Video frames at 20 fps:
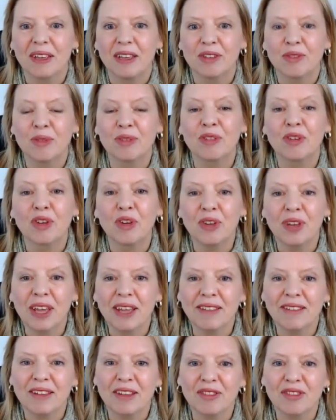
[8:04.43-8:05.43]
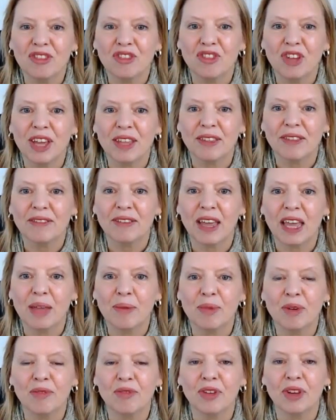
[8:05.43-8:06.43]
So it's a good idea to check the
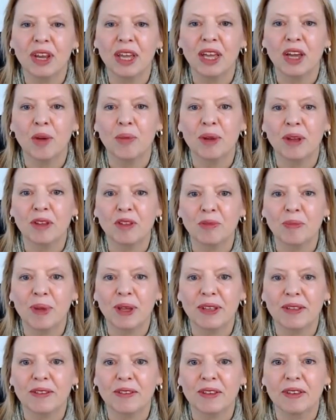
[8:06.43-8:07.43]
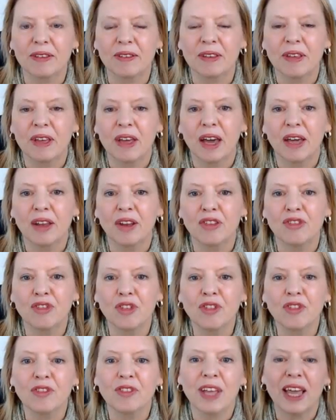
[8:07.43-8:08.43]
timing of your income and expenses and
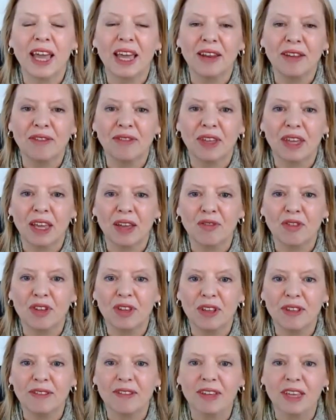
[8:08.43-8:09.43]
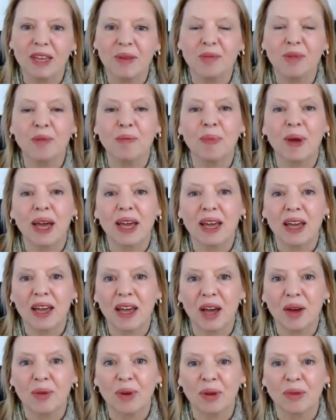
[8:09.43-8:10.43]
adjust anything if you need to keep your bank
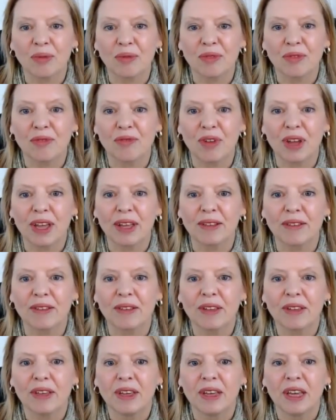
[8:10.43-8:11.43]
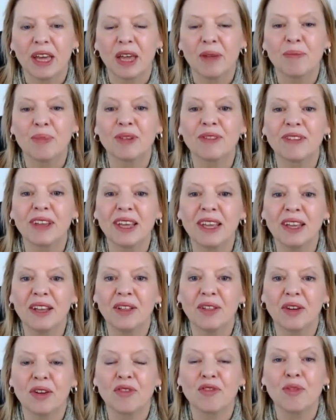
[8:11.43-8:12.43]
account out of the red. In
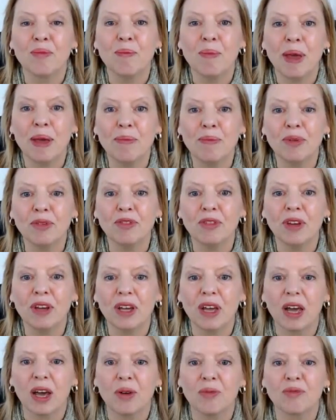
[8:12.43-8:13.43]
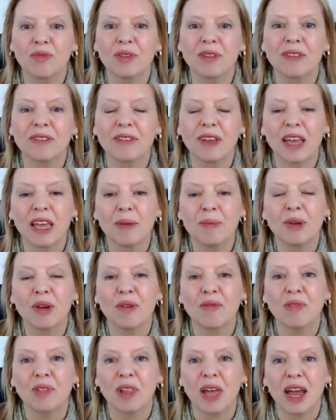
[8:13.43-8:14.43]
particular, remember to account for the timing
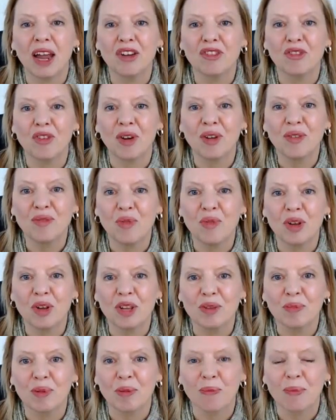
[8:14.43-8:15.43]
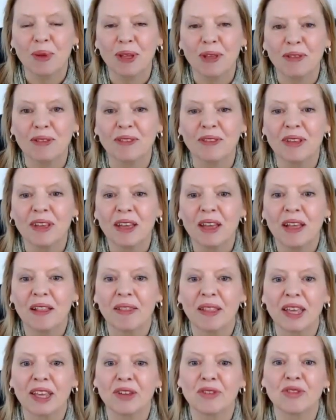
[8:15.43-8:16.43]
of large unavoidable bills
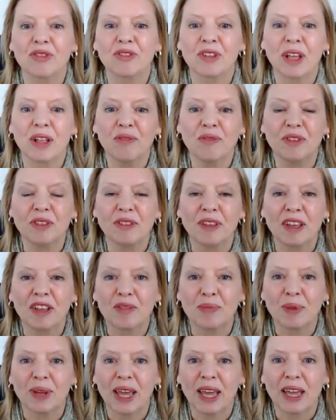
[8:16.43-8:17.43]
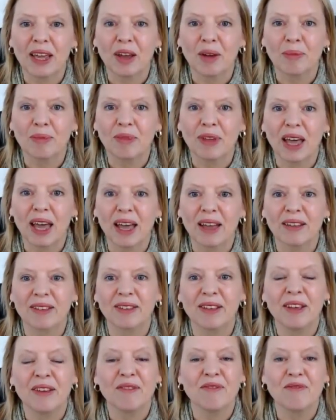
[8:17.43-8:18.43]
like your self-assessment income
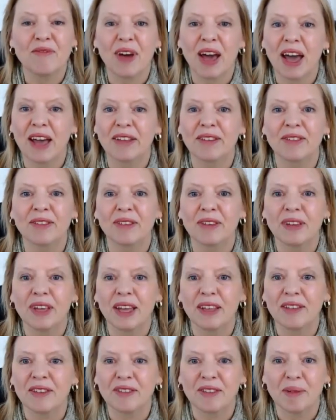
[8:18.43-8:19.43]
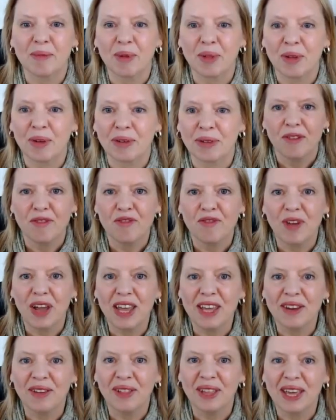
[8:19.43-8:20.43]
tax, VAT and similar.
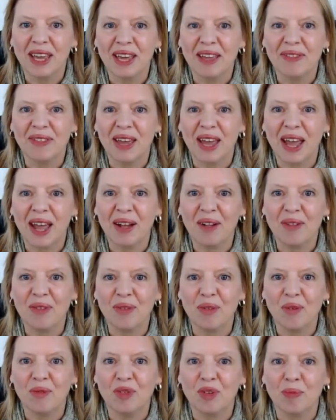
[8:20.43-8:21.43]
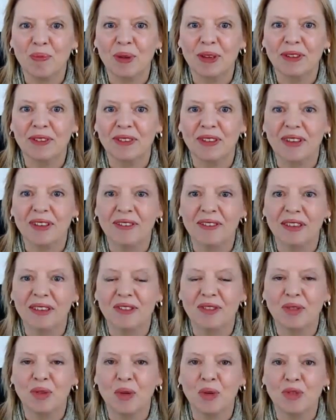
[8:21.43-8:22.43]
Finally, the health of your business
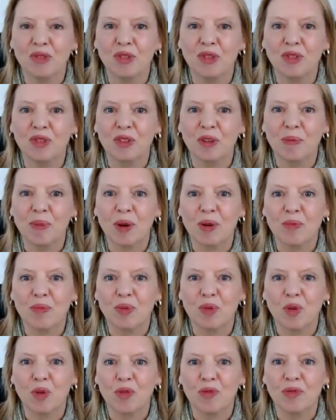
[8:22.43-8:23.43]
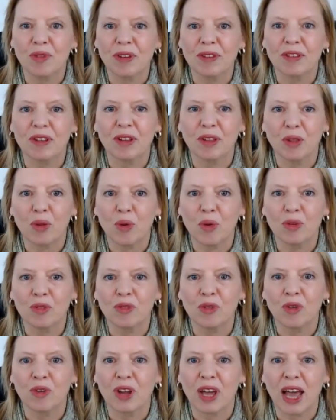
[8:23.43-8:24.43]
is not just about profit and loss
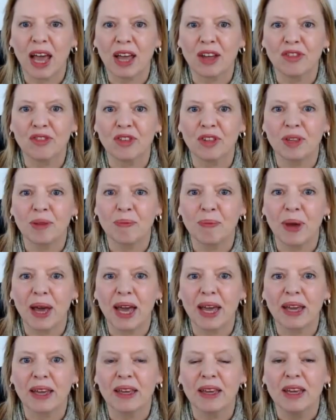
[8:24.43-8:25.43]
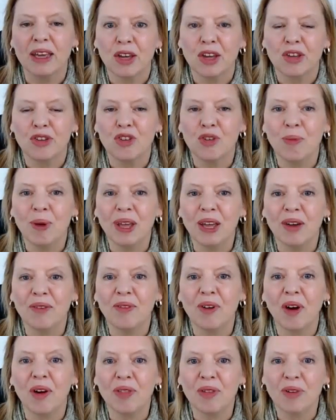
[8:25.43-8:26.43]
or cash in the bank. You might
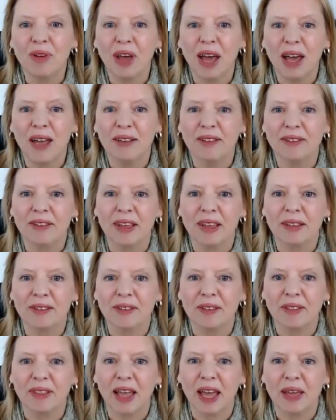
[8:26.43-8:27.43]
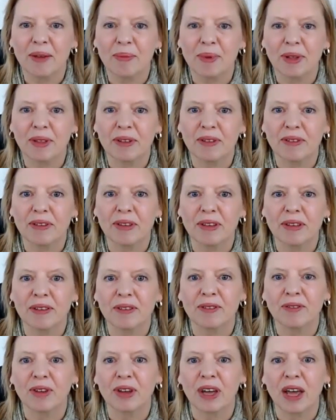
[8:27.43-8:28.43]
have other assets and
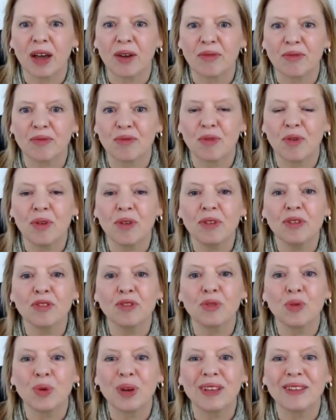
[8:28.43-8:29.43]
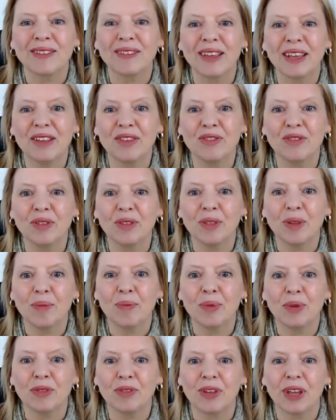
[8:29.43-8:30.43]
liabilities to account for, so essential
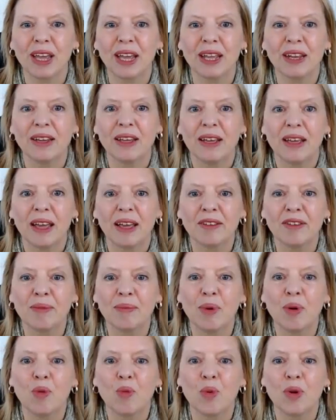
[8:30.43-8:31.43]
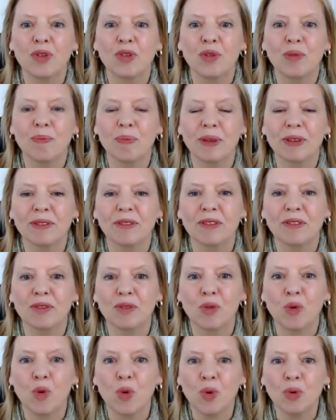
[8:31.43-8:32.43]
number 10 is about what your business
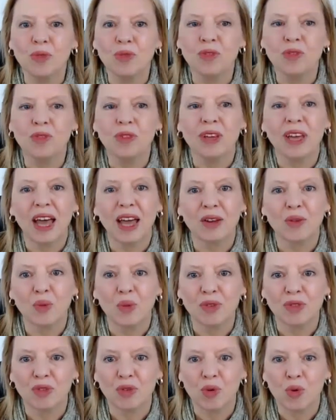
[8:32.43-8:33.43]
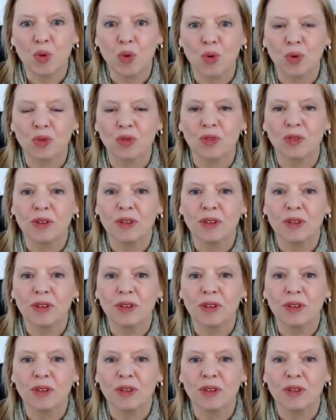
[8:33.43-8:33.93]
owns and what it owes.